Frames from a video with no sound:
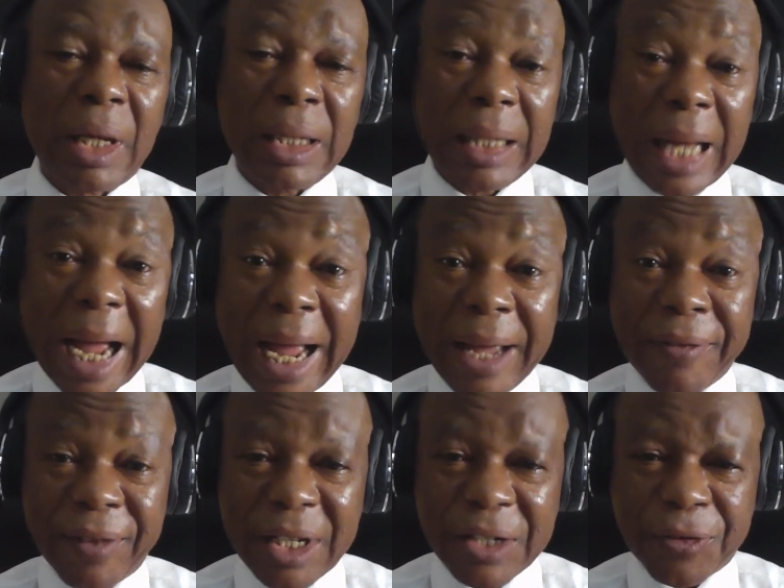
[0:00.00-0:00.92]

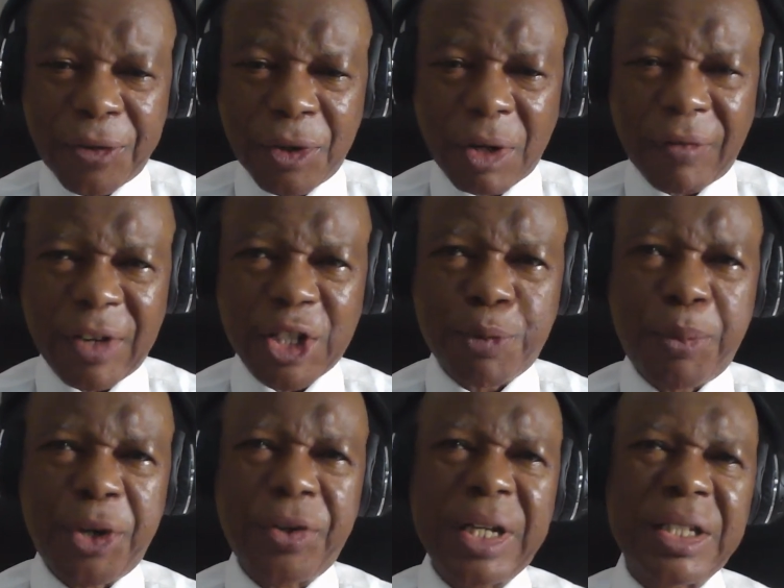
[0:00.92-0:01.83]
Life is full of
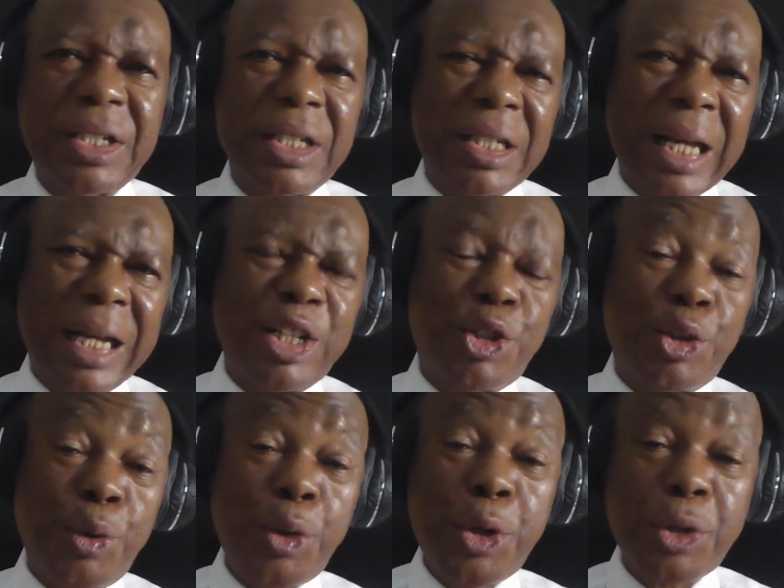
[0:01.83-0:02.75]
experiences, and it's
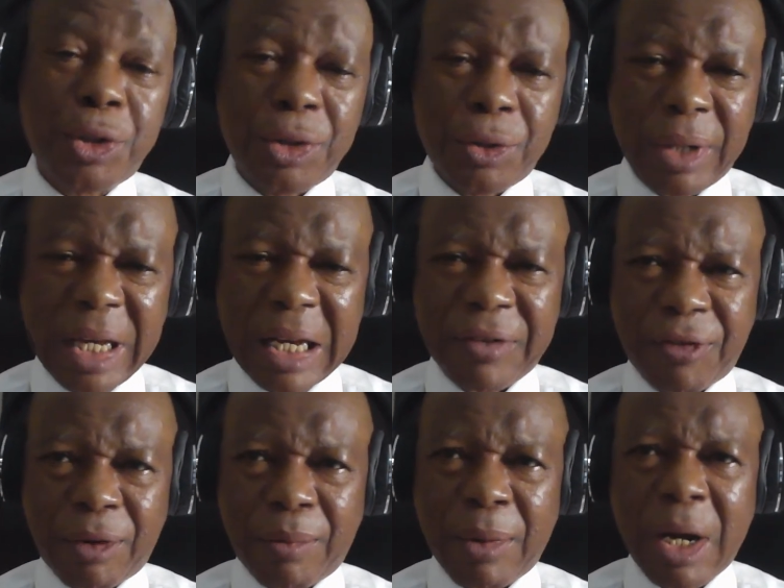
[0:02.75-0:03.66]
good you learn
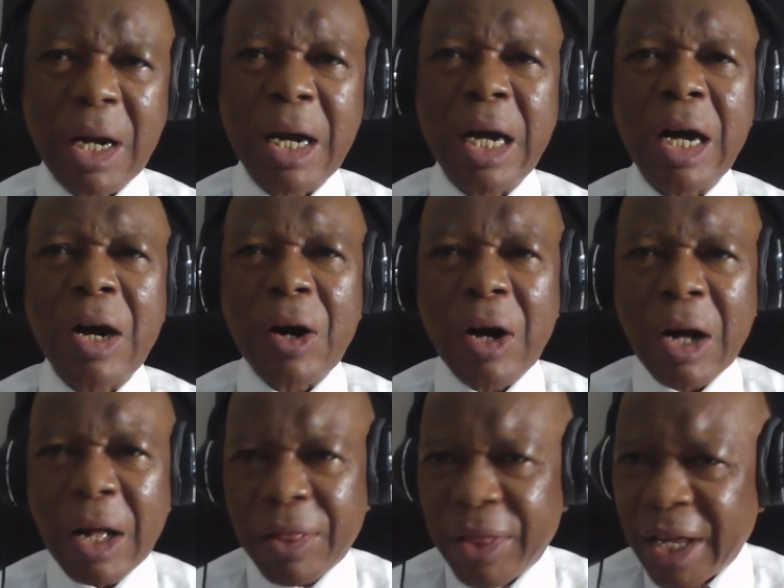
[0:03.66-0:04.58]
from
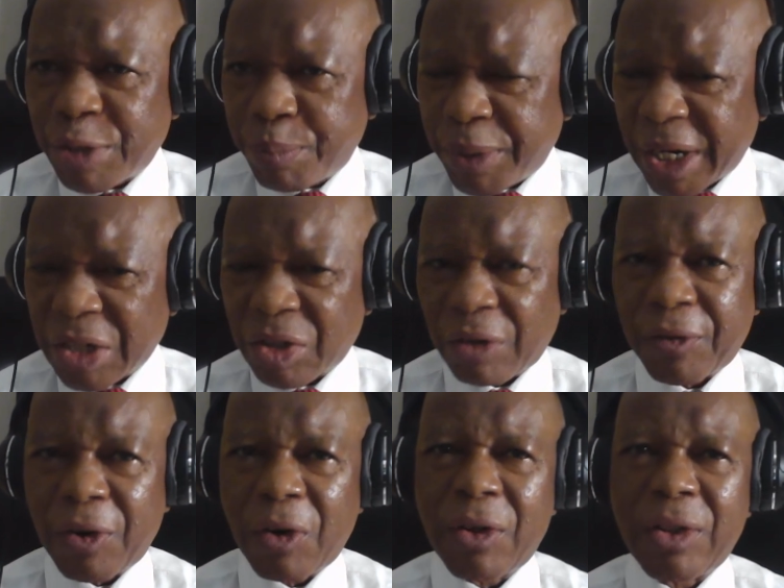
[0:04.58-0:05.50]
the experience of
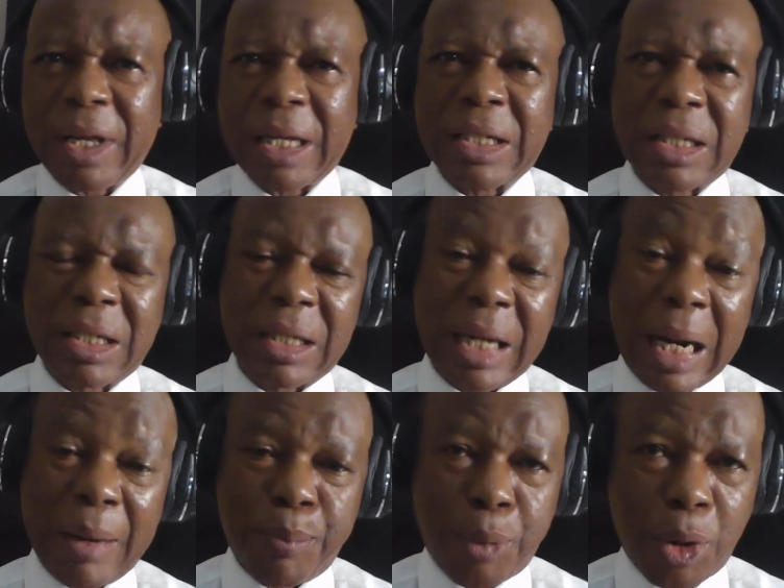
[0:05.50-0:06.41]
others.
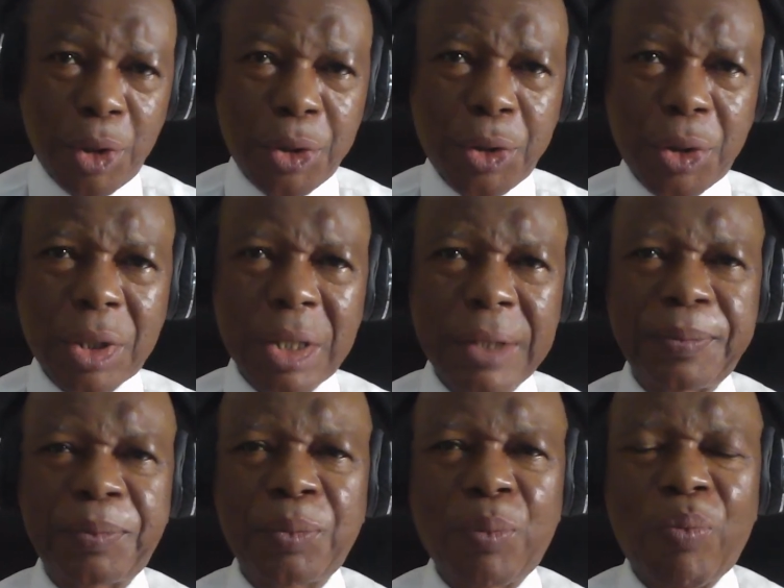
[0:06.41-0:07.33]
I'm Paul Uduk,
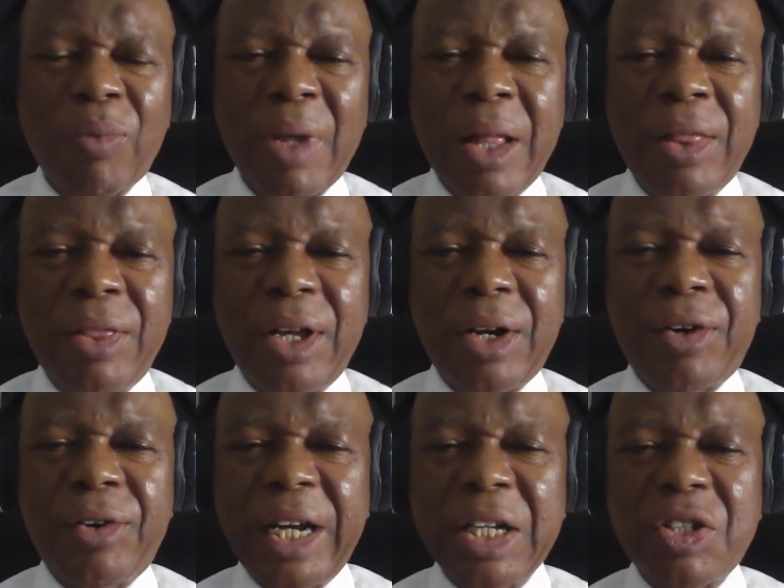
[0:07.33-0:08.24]
the
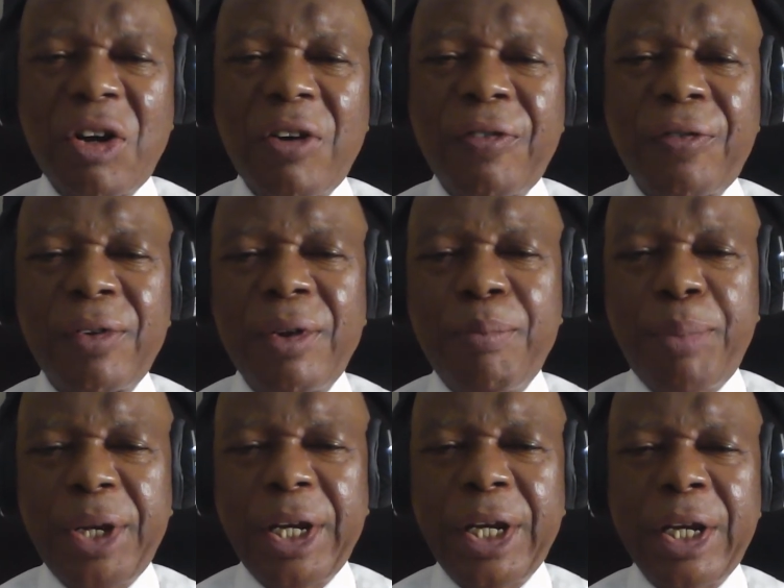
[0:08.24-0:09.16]
creator of
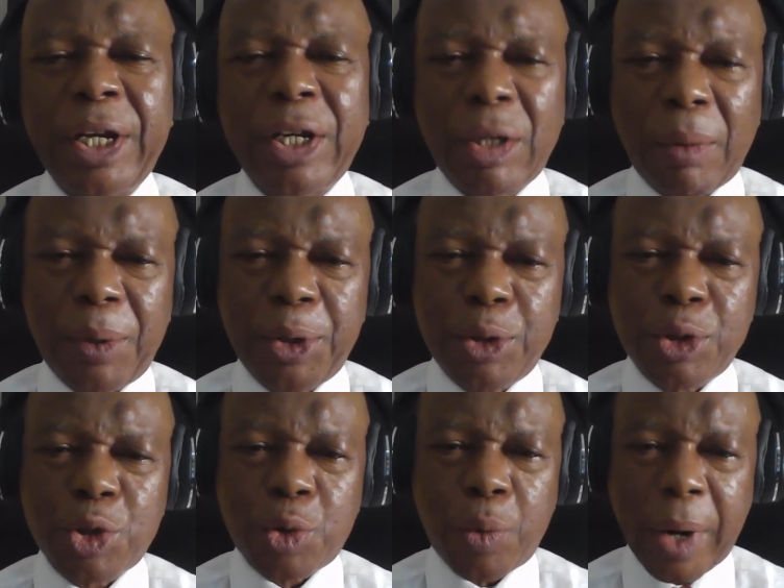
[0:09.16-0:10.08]
BW
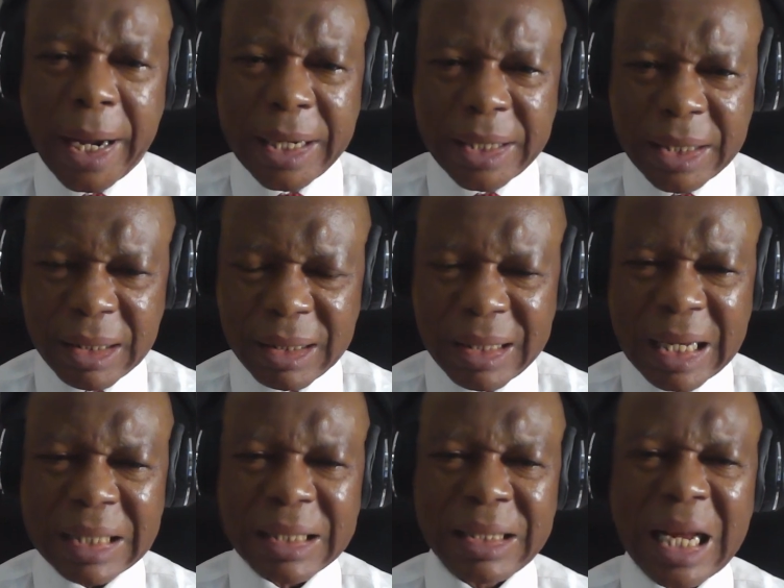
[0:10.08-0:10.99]
Squared,
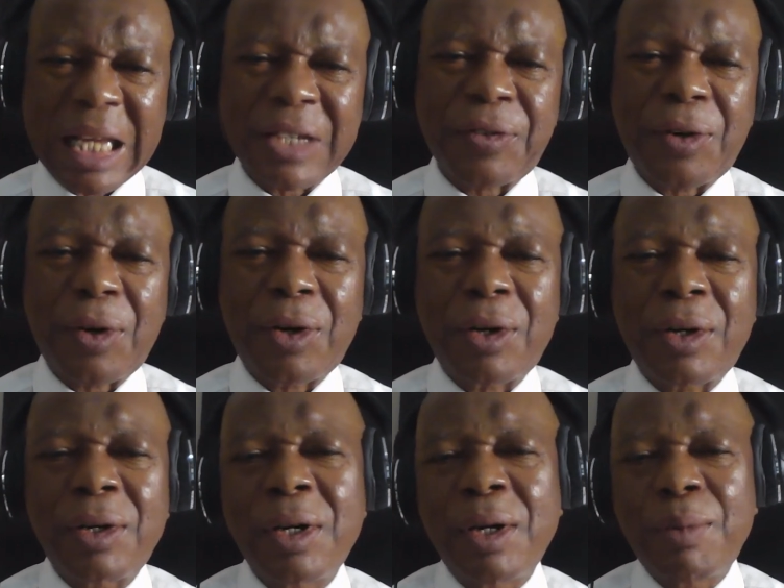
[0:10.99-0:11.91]
that stands for
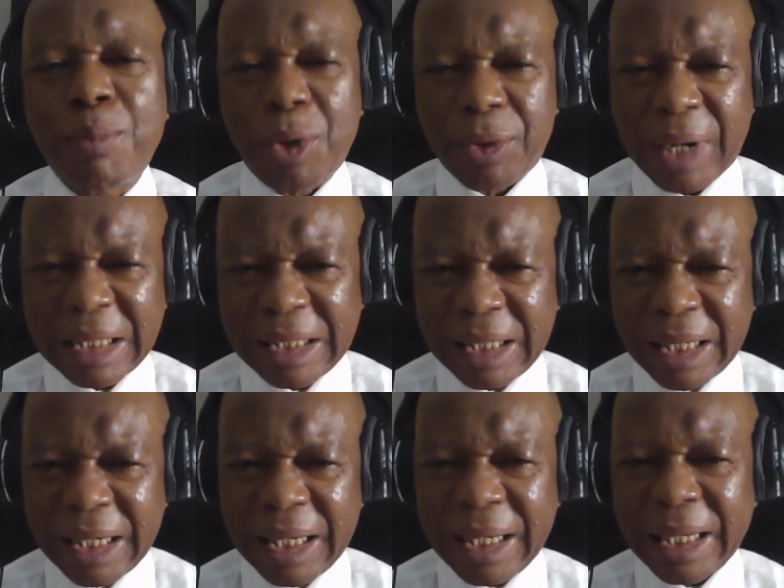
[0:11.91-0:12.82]
Book Writing
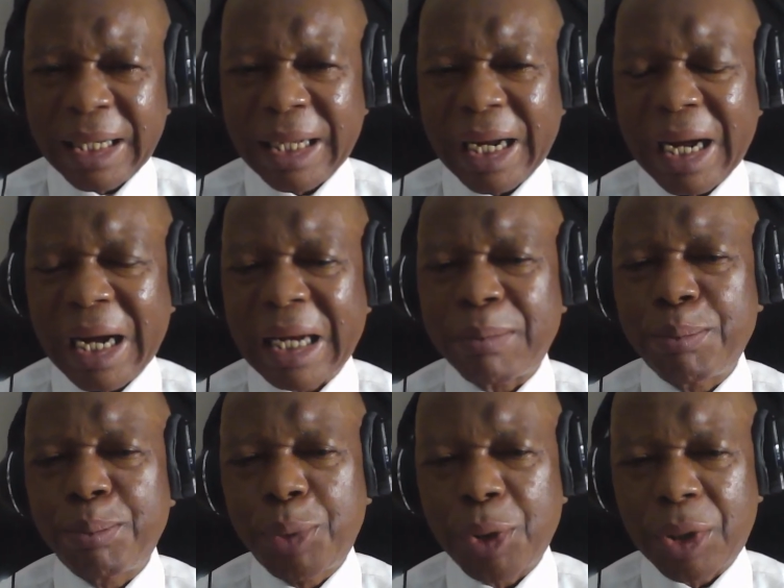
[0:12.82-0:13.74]
Clinic
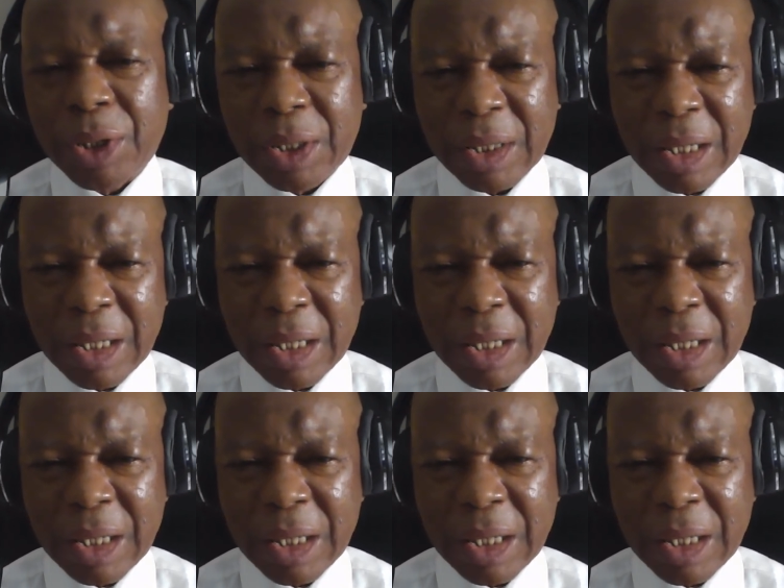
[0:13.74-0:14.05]
and Book